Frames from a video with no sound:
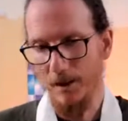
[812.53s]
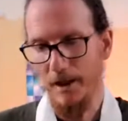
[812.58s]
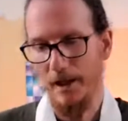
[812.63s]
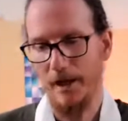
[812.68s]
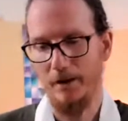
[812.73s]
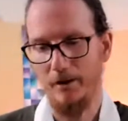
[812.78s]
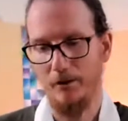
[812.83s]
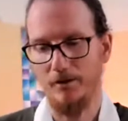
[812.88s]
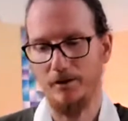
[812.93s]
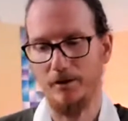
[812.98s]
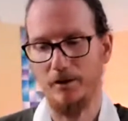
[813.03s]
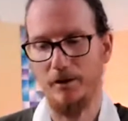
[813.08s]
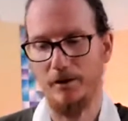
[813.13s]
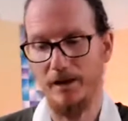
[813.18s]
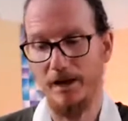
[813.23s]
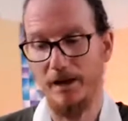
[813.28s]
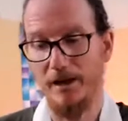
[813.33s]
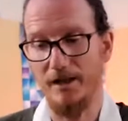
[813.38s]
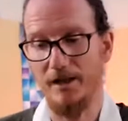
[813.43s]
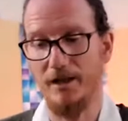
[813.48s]
And also,
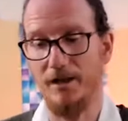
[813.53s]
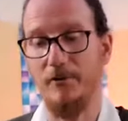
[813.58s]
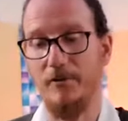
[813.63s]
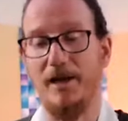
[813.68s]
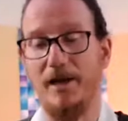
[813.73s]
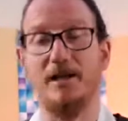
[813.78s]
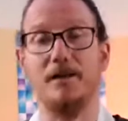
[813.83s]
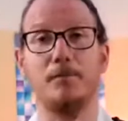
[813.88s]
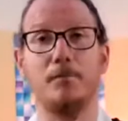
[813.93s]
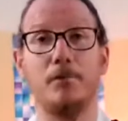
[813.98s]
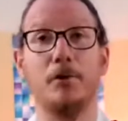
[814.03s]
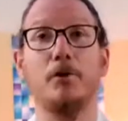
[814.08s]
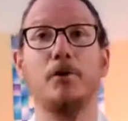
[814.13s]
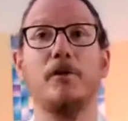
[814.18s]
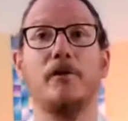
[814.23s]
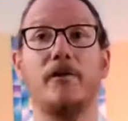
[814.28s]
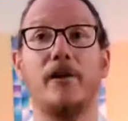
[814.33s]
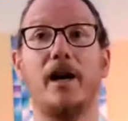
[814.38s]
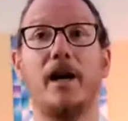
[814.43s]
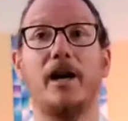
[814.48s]
integrate and
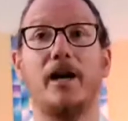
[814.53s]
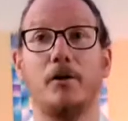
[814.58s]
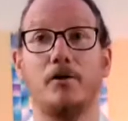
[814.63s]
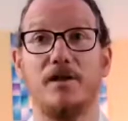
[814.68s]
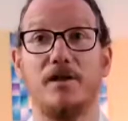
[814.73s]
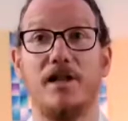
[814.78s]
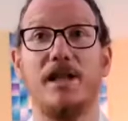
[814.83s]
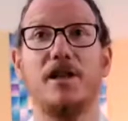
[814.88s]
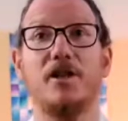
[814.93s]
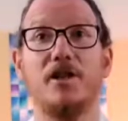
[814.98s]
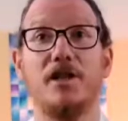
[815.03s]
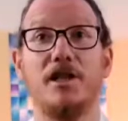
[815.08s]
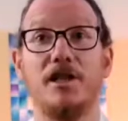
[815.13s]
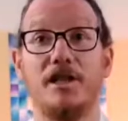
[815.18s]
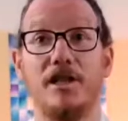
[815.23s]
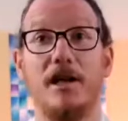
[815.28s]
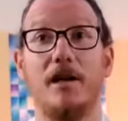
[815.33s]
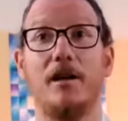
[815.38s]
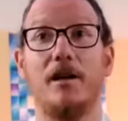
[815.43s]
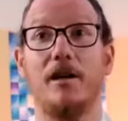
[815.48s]
purify those
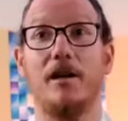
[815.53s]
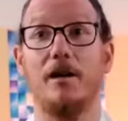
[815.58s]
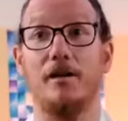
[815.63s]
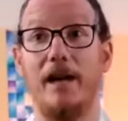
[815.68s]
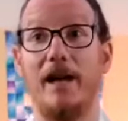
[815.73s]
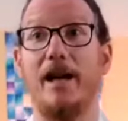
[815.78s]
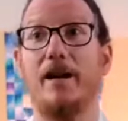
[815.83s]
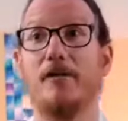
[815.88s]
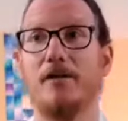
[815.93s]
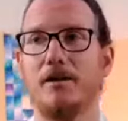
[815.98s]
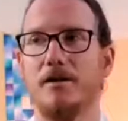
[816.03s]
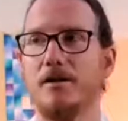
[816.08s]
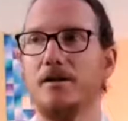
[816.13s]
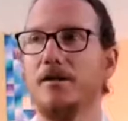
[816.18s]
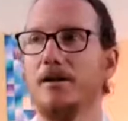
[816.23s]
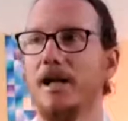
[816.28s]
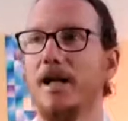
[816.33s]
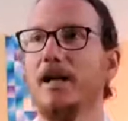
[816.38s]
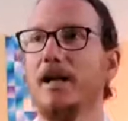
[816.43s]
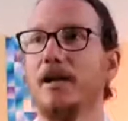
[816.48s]
energies that are there, because,
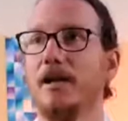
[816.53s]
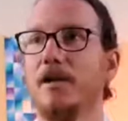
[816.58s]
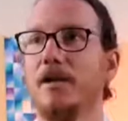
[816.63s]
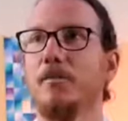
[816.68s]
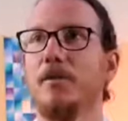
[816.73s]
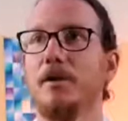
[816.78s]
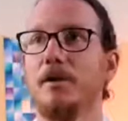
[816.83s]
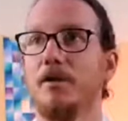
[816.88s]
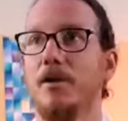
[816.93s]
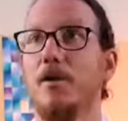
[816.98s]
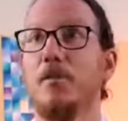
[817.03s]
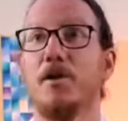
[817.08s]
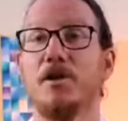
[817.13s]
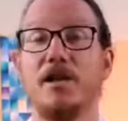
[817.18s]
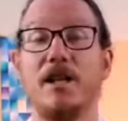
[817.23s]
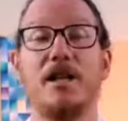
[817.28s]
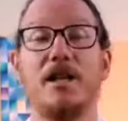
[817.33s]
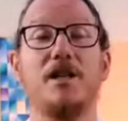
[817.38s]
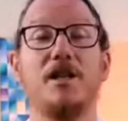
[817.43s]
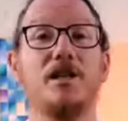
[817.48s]
there can be so
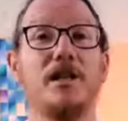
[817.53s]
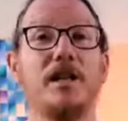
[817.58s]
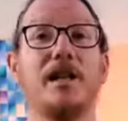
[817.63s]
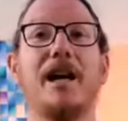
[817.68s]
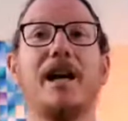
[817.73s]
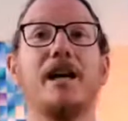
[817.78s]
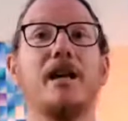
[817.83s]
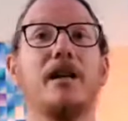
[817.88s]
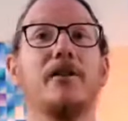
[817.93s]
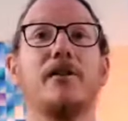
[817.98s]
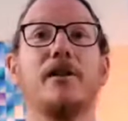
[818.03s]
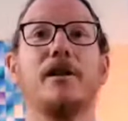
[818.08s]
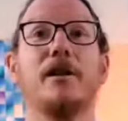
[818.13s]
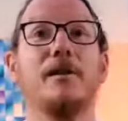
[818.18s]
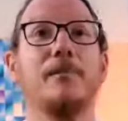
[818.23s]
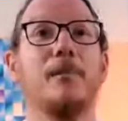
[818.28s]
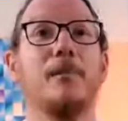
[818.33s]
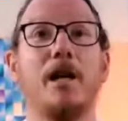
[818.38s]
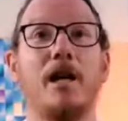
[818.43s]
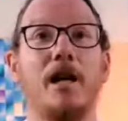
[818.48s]
much energy in anger and
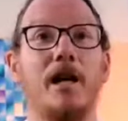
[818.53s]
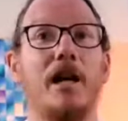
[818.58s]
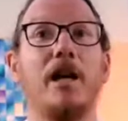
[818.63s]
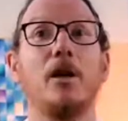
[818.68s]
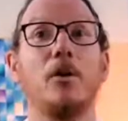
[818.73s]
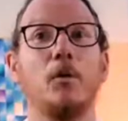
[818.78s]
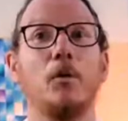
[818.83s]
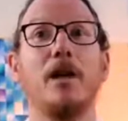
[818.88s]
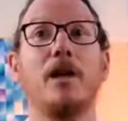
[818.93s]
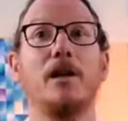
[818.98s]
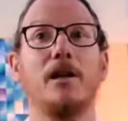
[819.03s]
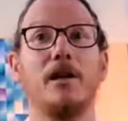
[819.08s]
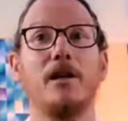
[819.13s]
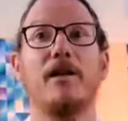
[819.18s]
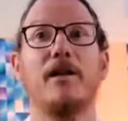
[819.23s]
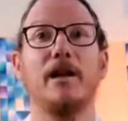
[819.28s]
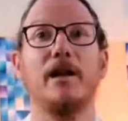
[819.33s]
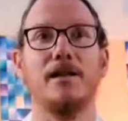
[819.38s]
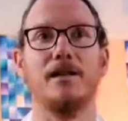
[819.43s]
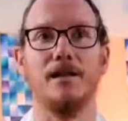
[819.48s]
ill will
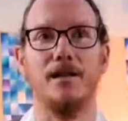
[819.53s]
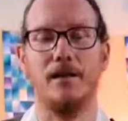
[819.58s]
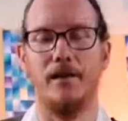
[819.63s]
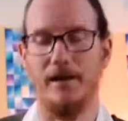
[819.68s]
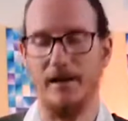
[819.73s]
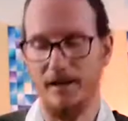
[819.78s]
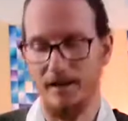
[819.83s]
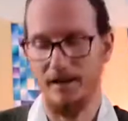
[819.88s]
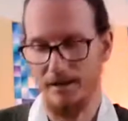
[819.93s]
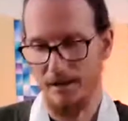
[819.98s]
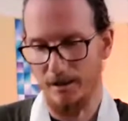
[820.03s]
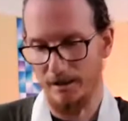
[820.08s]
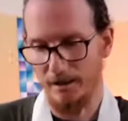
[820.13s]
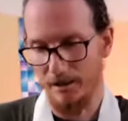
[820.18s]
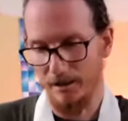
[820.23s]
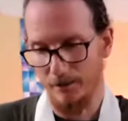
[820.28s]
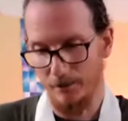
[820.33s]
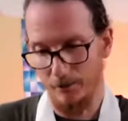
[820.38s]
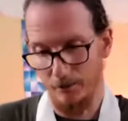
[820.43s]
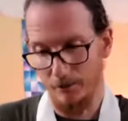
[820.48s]
and things like
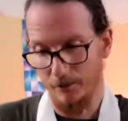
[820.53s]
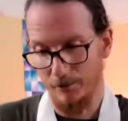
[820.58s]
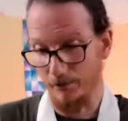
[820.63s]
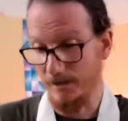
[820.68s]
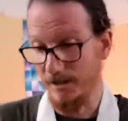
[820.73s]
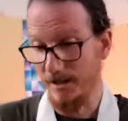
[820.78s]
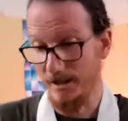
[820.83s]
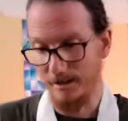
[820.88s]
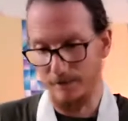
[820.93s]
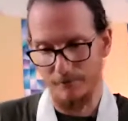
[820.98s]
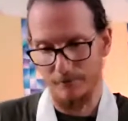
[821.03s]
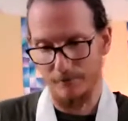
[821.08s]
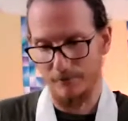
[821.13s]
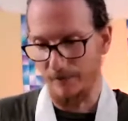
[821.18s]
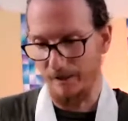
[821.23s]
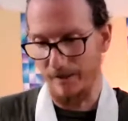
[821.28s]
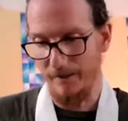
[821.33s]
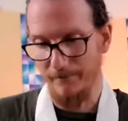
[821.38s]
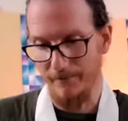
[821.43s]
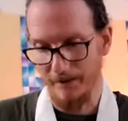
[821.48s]
that, or greed and
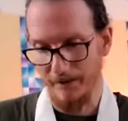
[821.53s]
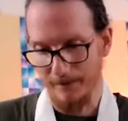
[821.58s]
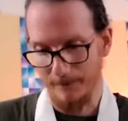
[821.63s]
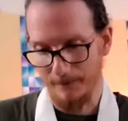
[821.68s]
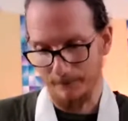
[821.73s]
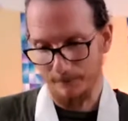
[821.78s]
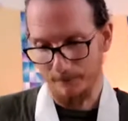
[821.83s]
craving.